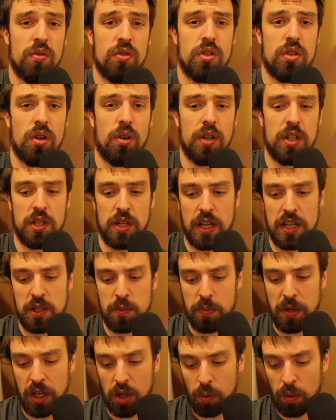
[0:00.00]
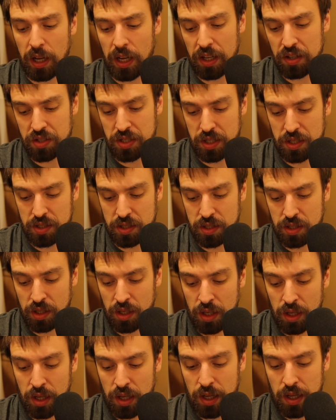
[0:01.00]
So it's been a while since
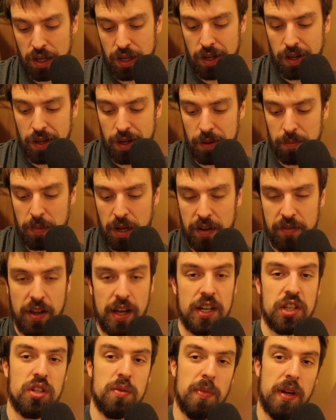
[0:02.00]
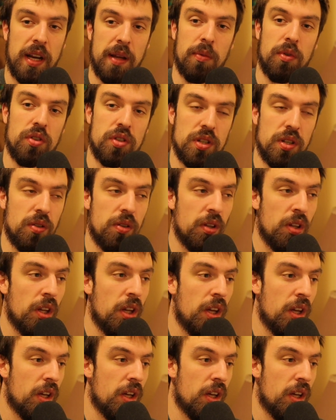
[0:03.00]
I've actually been able to